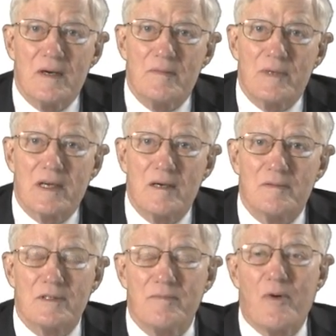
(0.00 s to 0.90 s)

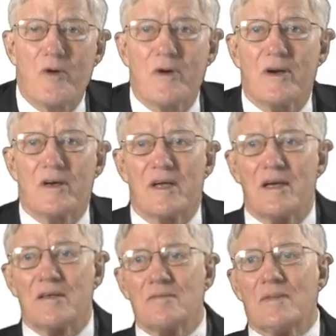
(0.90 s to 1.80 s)
becomes important
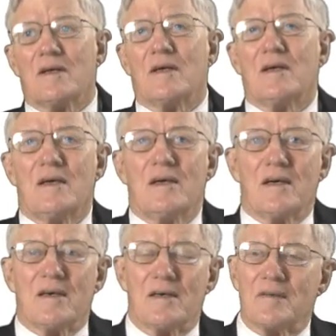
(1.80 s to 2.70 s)
again
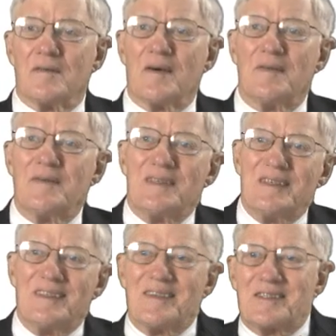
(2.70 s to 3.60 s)
on